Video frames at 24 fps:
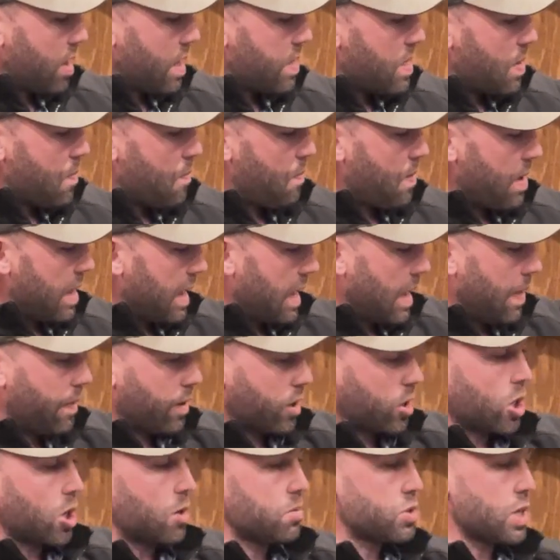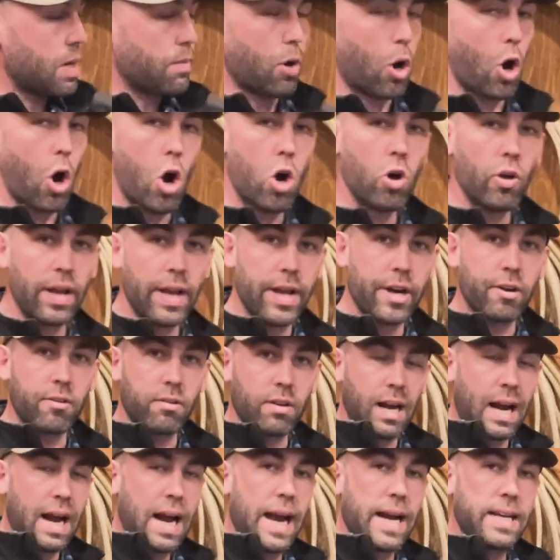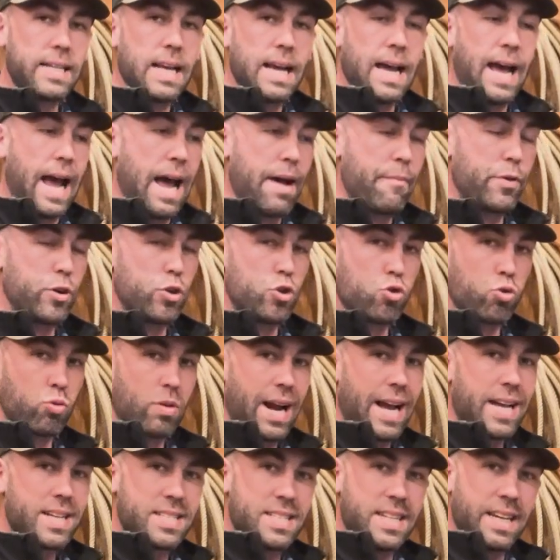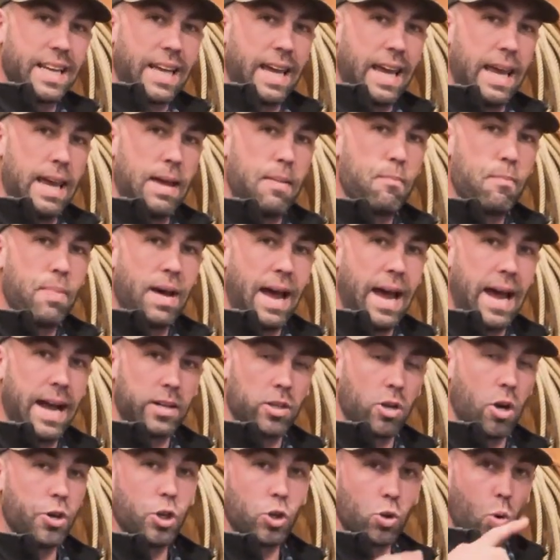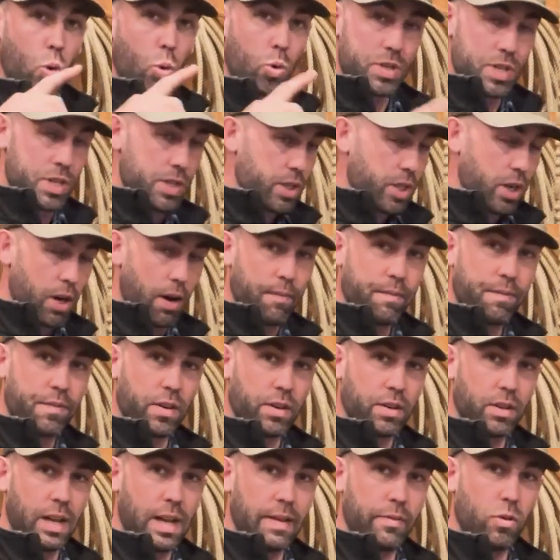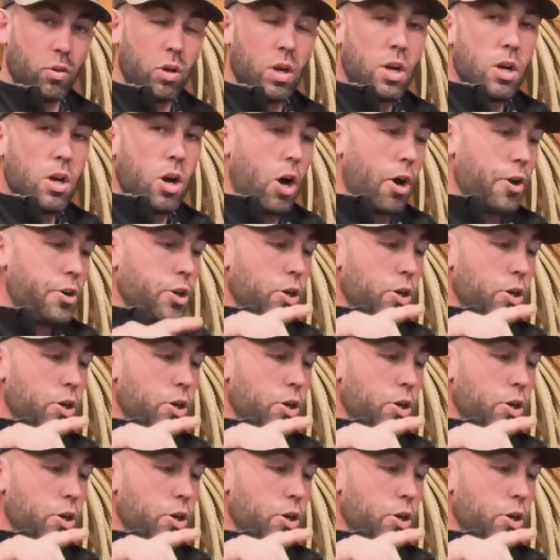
and the bit and the curve strap all interact have a drastic impact on your horse's comfort level, on